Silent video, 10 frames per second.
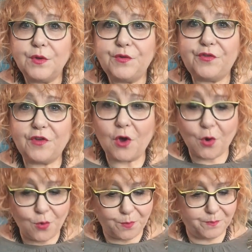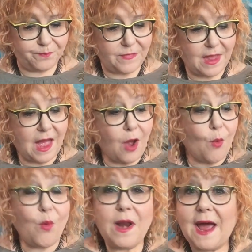So,
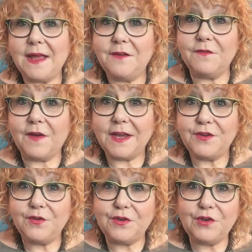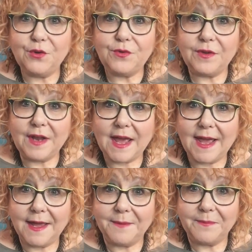what I invite you to do
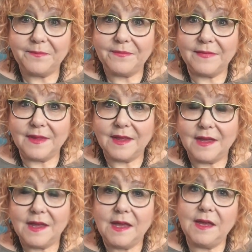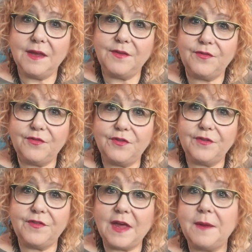today is to
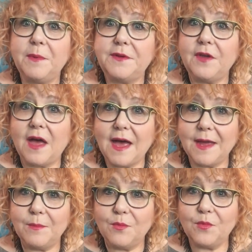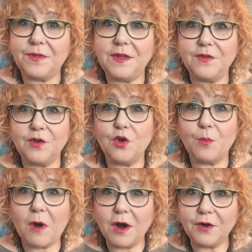set up a time with either your
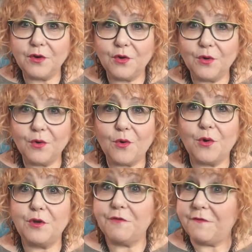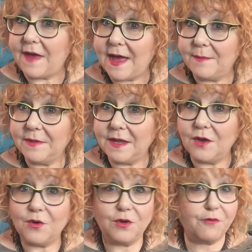partner or your
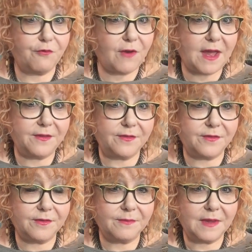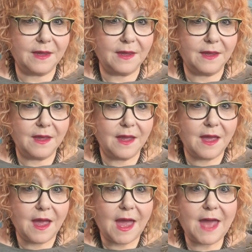family or your friends
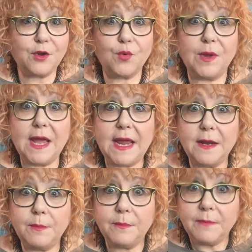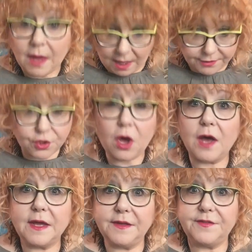and create a
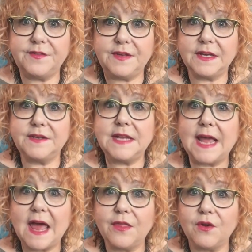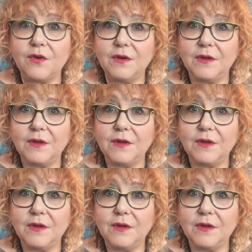talking stick together.